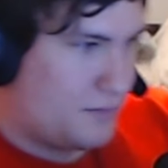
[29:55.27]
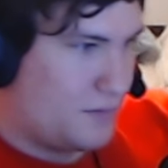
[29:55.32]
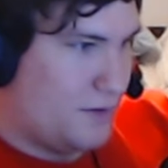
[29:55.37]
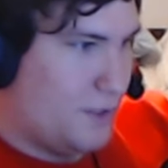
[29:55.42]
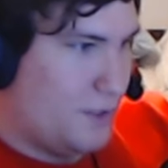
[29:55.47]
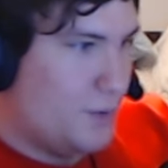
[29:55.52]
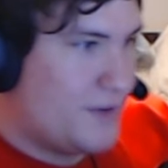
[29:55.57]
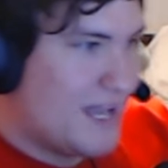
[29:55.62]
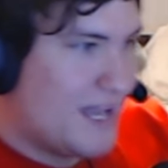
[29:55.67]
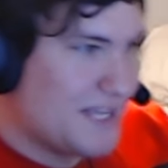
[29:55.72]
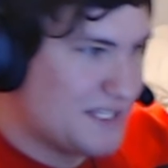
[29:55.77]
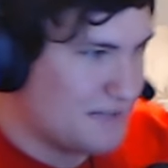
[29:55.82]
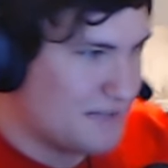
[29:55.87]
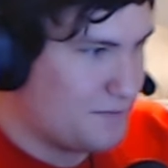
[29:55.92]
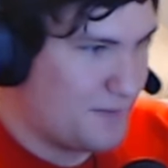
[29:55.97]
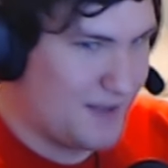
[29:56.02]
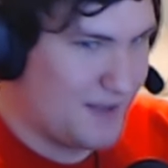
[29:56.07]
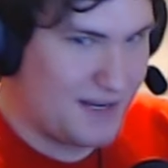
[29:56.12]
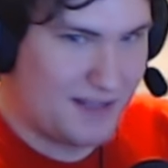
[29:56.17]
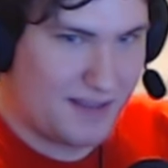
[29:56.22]
Nuke hasn't
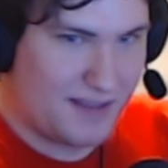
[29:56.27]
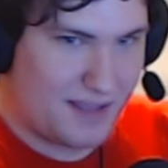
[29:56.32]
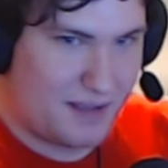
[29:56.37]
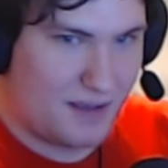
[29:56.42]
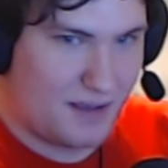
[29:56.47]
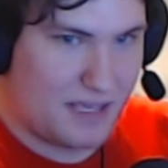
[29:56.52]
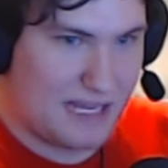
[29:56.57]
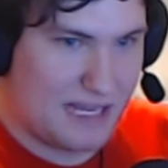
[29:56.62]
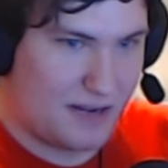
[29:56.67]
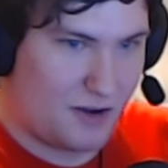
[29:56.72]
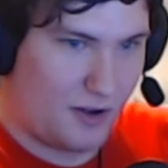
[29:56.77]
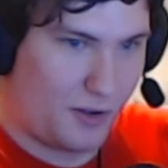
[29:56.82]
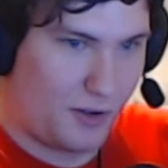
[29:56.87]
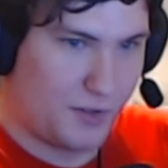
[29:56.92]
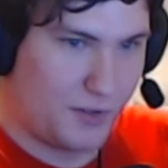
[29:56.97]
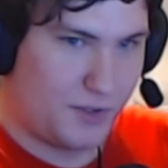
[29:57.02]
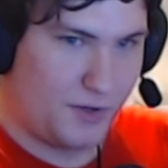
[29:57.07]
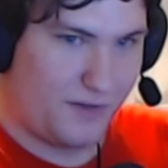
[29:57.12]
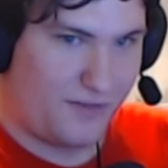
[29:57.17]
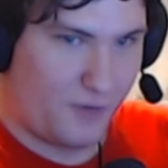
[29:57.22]
been in Call of
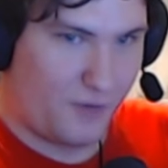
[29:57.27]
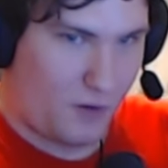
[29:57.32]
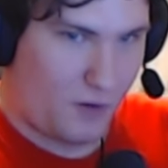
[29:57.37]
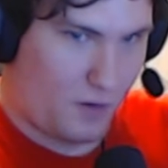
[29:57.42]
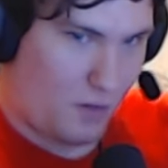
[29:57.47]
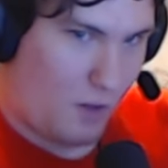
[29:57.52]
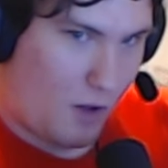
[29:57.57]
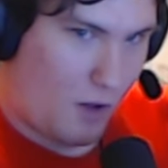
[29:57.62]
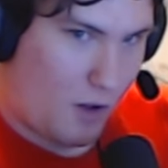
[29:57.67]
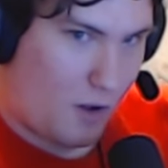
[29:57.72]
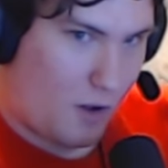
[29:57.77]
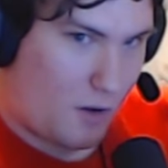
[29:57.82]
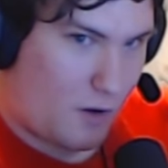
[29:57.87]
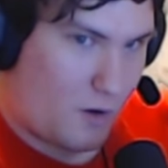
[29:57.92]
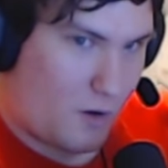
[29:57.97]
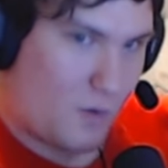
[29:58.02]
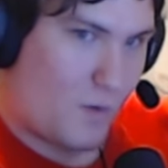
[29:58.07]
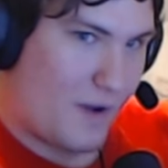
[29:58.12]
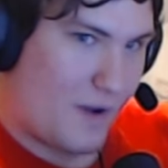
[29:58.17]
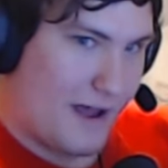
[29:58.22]
Duty for a
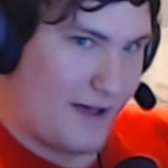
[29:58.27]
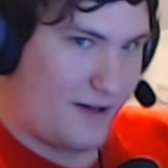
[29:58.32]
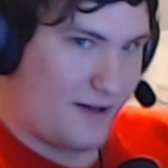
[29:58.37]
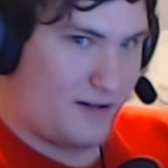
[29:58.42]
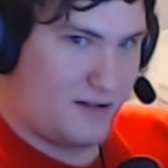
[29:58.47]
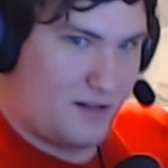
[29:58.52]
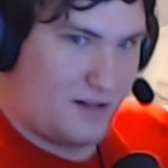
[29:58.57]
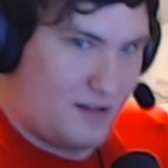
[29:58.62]
long while.